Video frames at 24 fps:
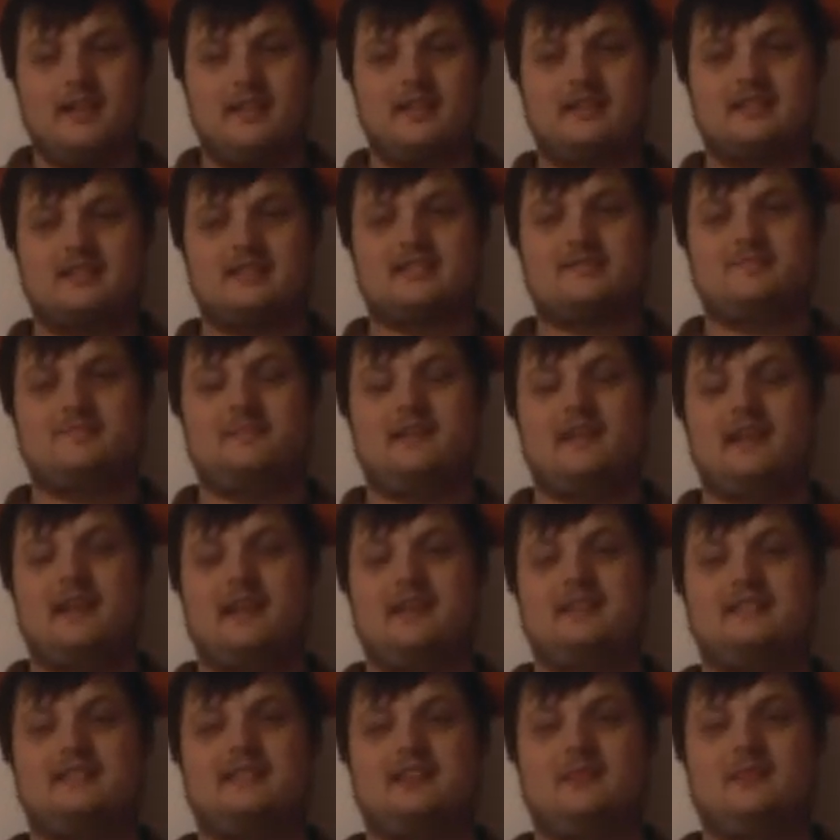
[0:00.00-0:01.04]
this is
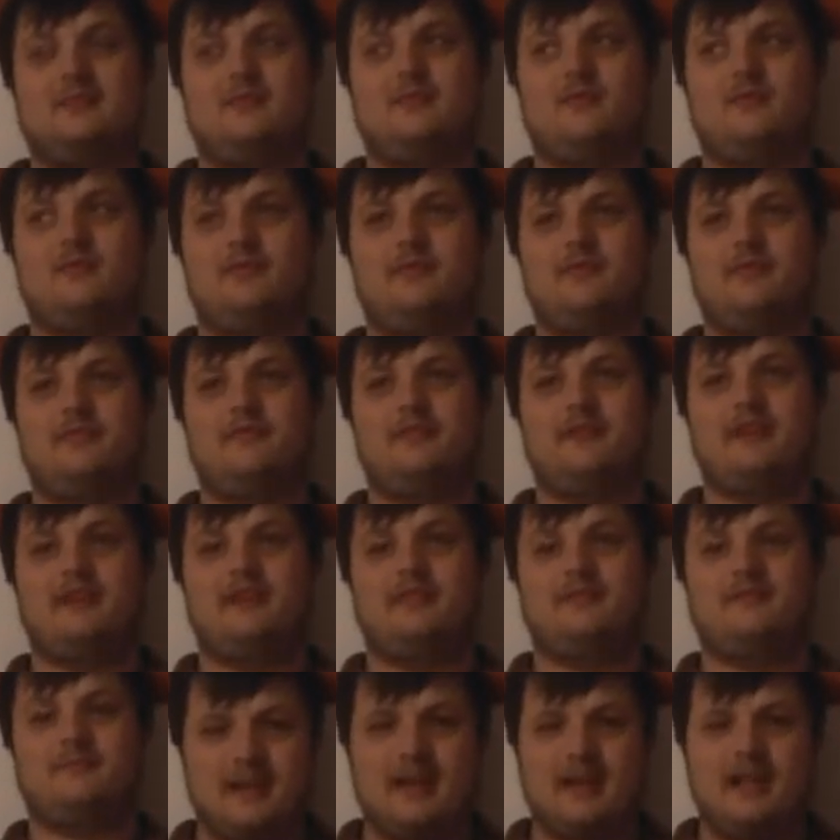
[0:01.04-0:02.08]
Blaze the Movie
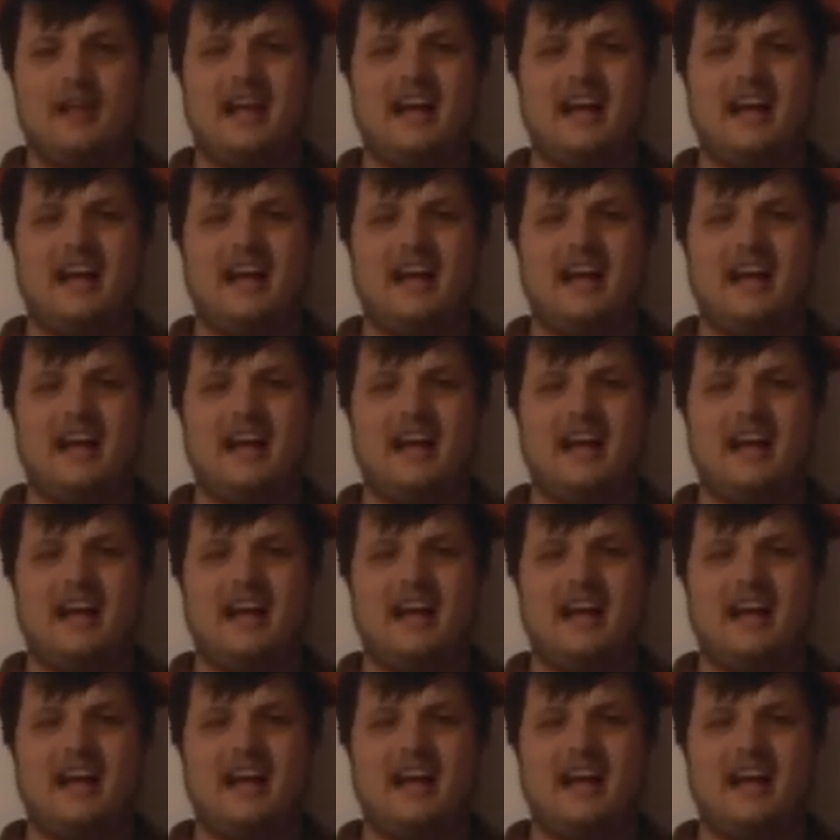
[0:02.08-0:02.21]
Fan,